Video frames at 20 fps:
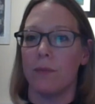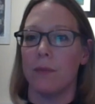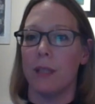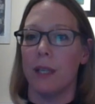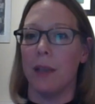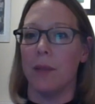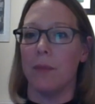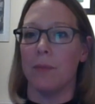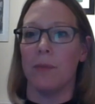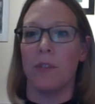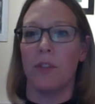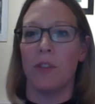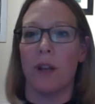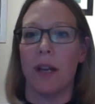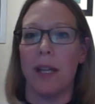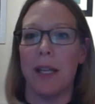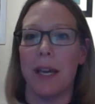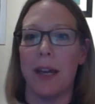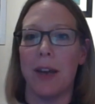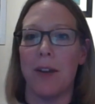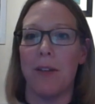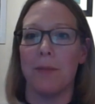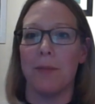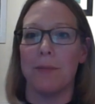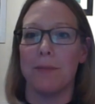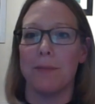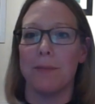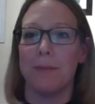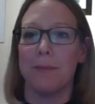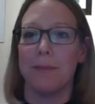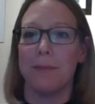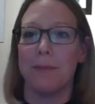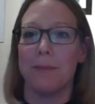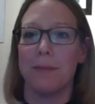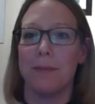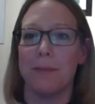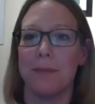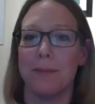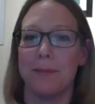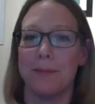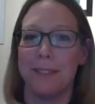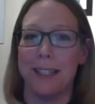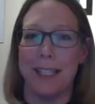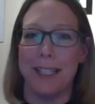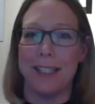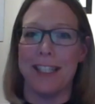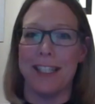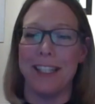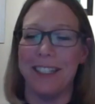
There, try it now. That's